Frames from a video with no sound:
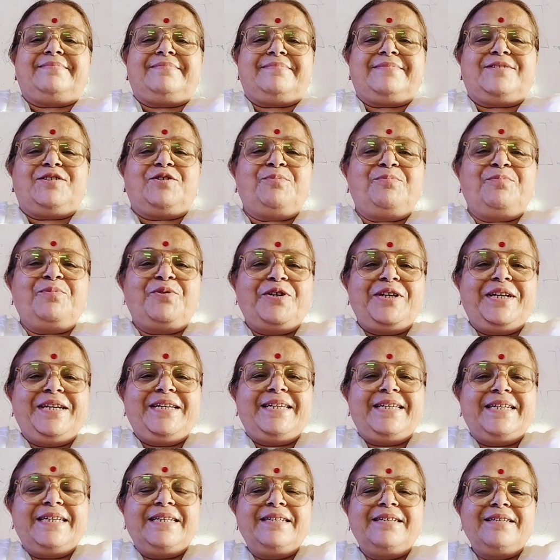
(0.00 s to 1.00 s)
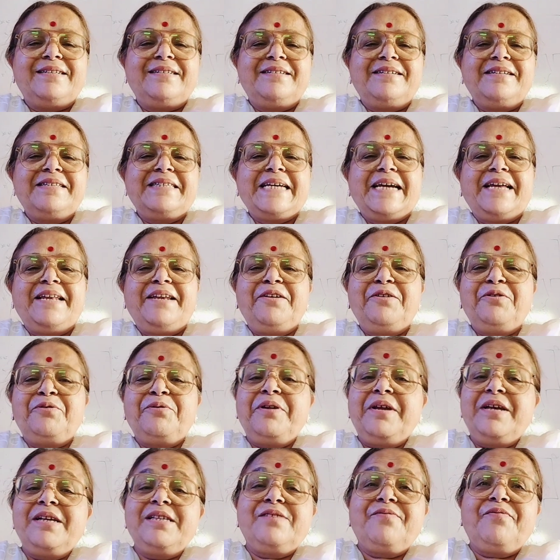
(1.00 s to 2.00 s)
Good morning, dear learners, and in
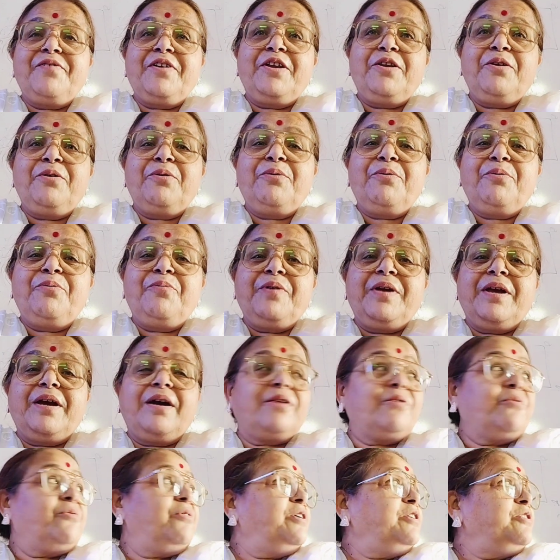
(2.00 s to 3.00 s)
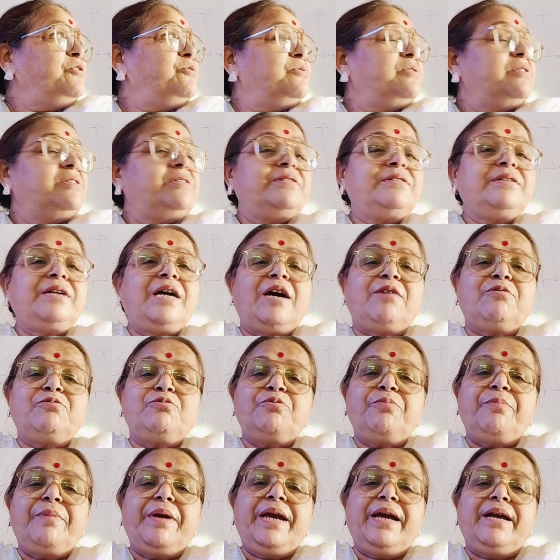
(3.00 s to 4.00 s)
today's video we are going to learn how
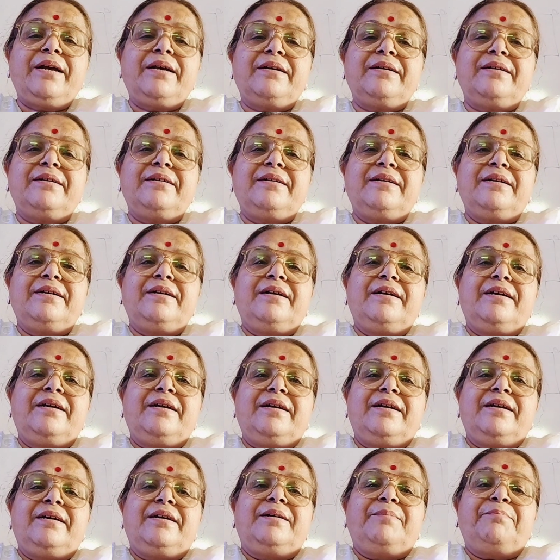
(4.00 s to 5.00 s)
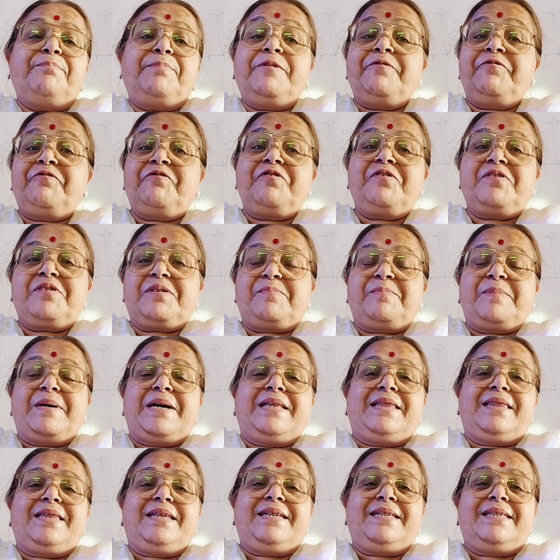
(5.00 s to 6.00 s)
to make puffed
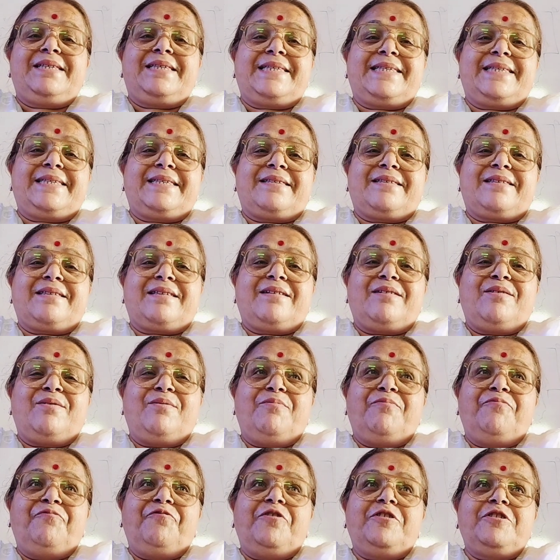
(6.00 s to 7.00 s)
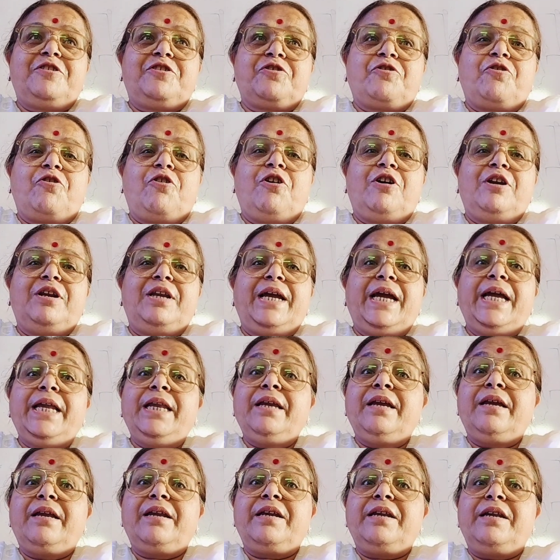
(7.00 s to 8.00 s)
chapatis. What all
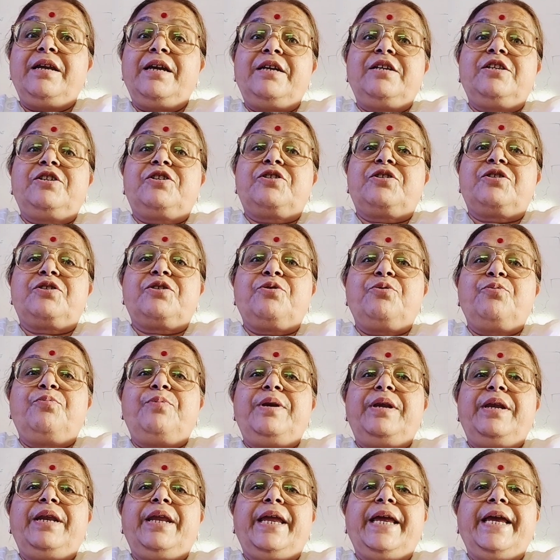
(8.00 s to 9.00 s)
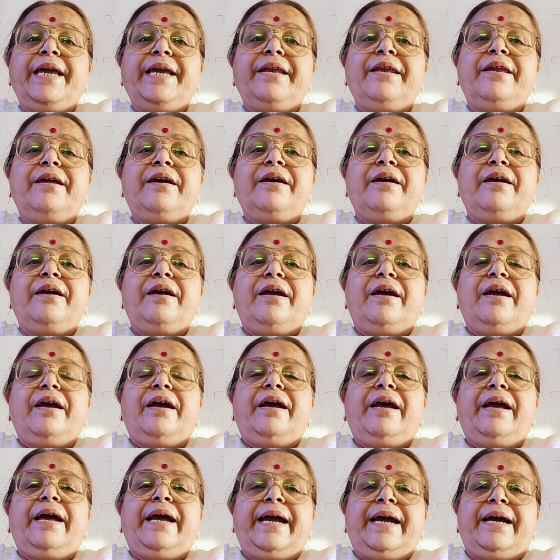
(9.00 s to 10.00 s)
ingredients you will need
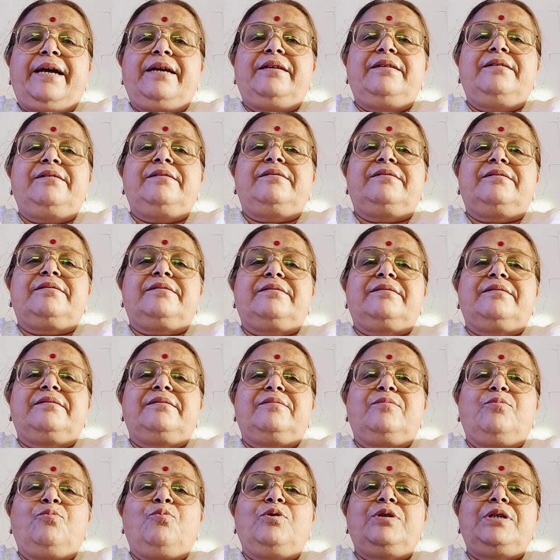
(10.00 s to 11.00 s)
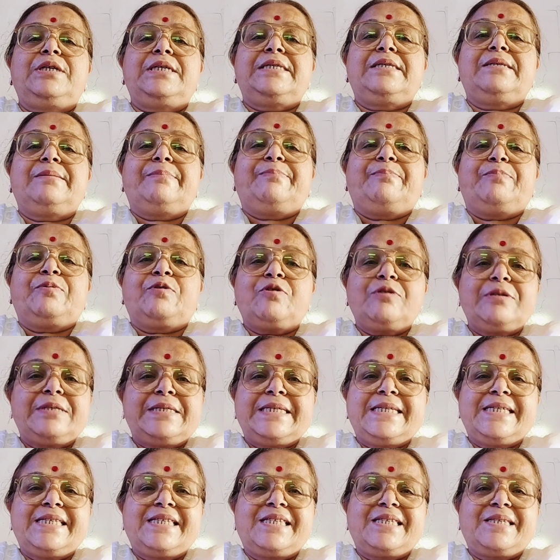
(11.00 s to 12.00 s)
and what is the
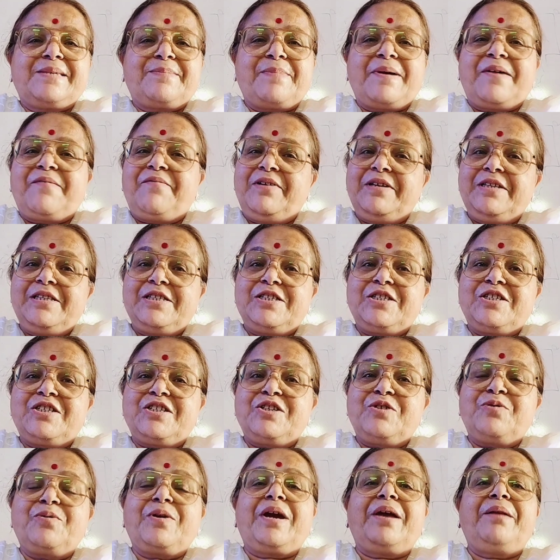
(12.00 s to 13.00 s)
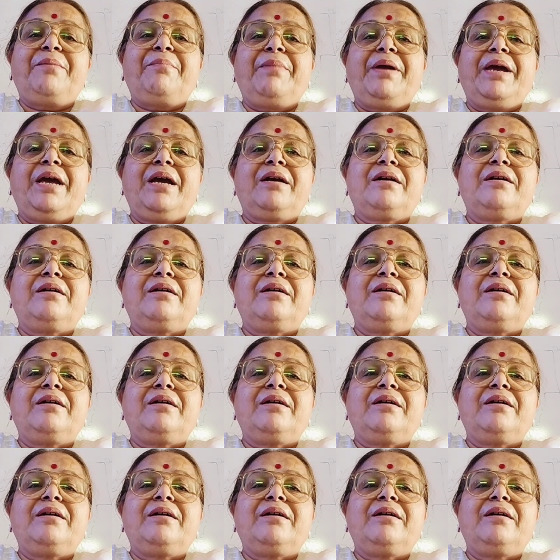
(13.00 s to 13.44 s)
process by which you can make